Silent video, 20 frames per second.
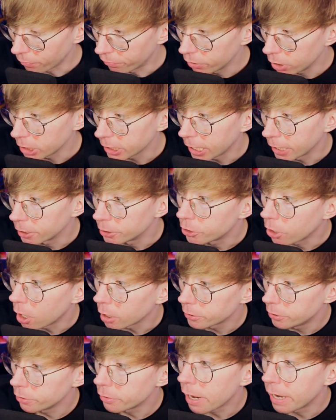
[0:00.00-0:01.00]
like I could
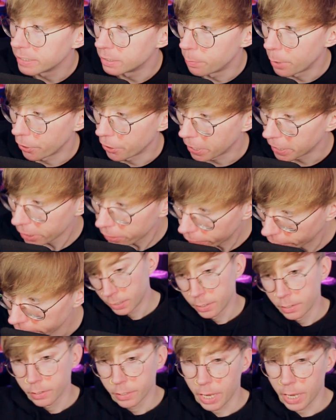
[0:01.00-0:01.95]
talk to you guys about anything now.